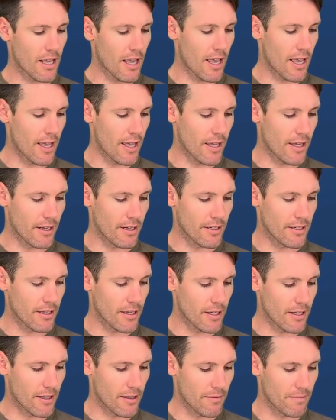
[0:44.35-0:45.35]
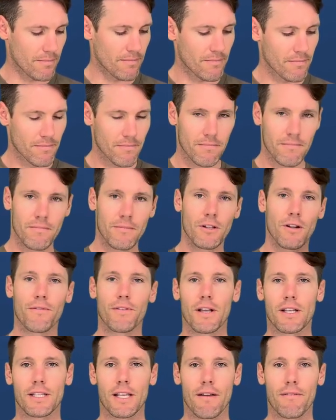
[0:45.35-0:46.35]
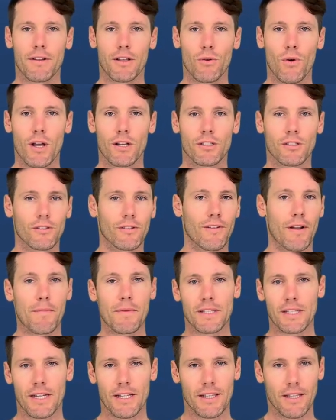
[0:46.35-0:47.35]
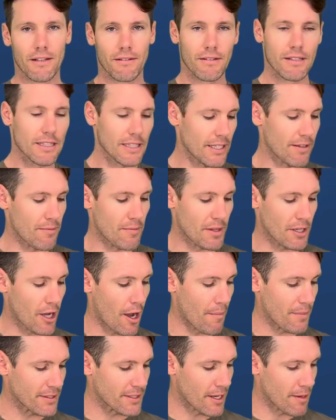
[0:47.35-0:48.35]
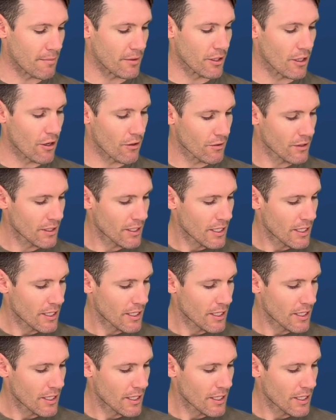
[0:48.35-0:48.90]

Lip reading: And if you guys have any questions or if I miss anything, leave them in the comments down below.